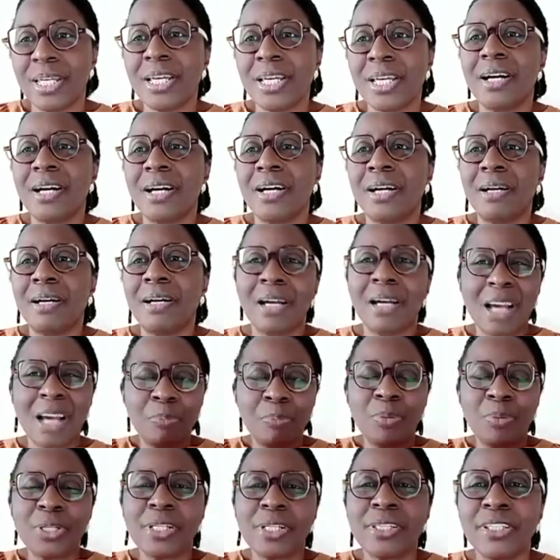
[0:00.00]
I'll put
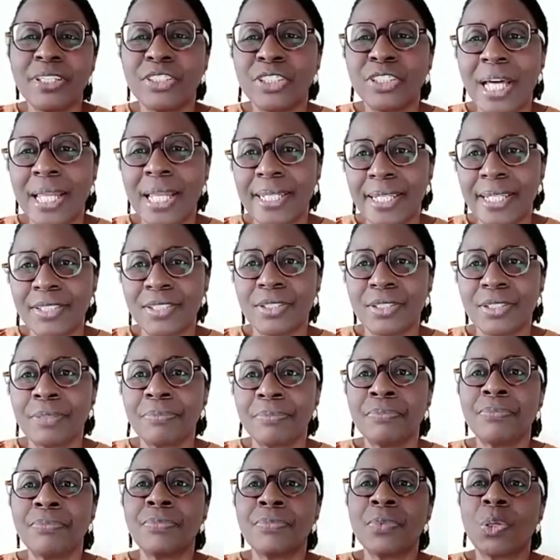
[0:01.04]
it in the chat later,
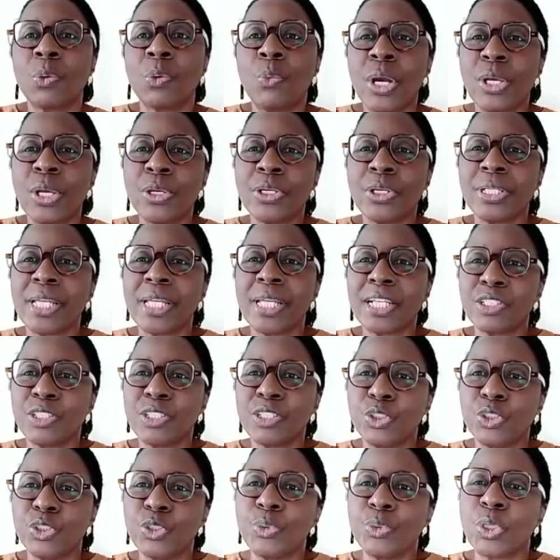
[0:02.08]
where you can actually
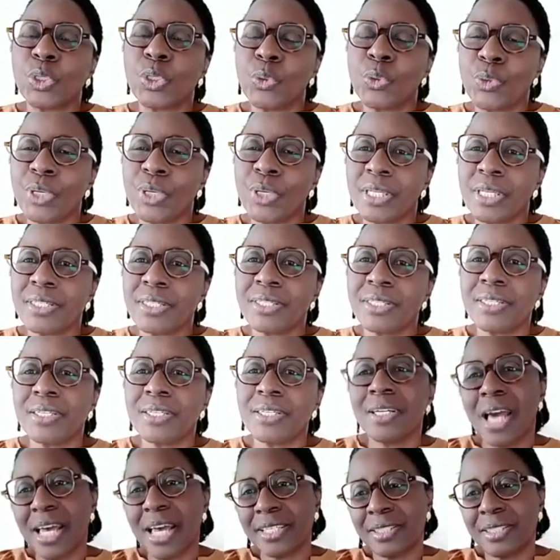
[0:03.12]
do a quiz. It
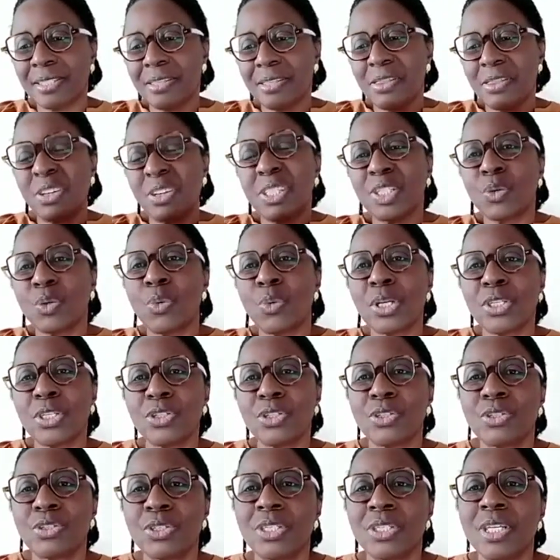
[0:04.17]
has 30
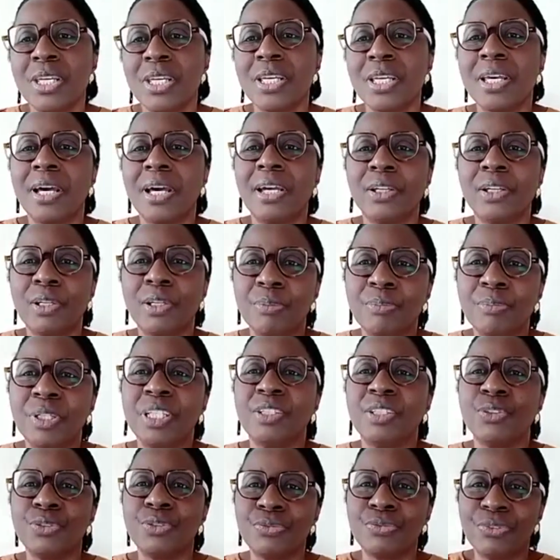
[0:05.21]
questions, and you can
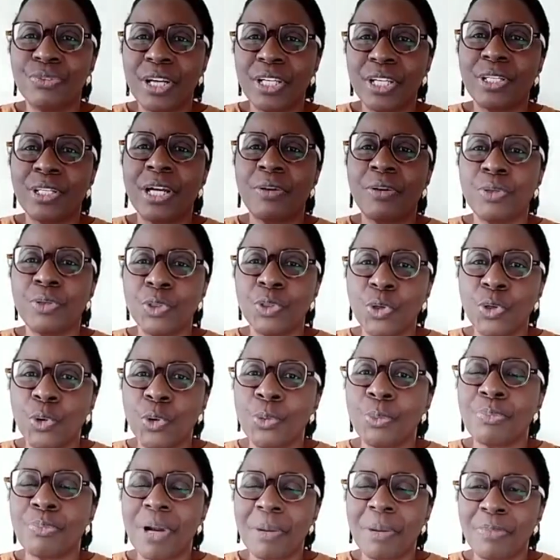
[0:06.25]
begin to find out your own
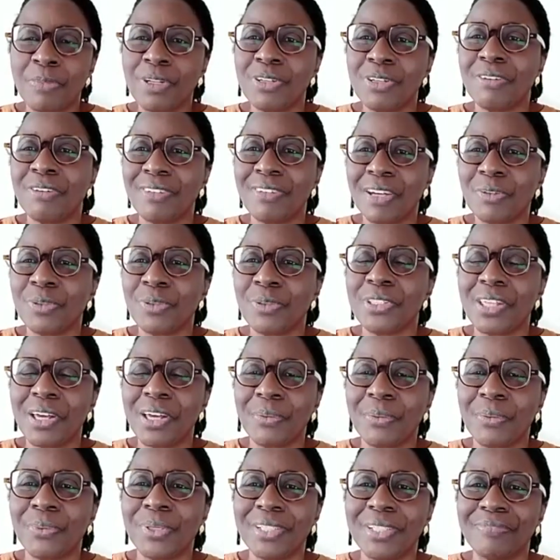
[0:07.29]
primary love language that
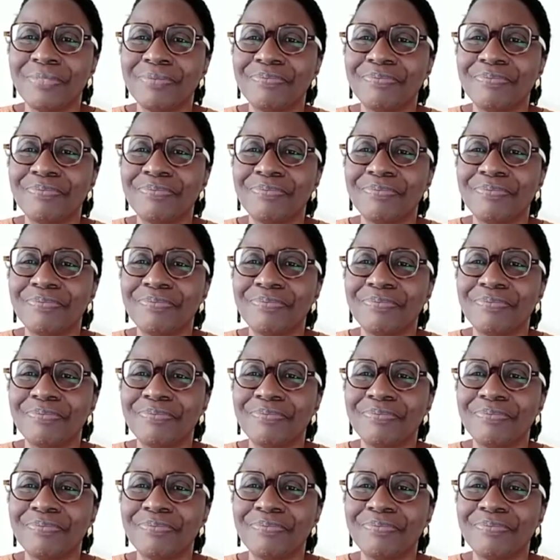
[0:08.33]
way.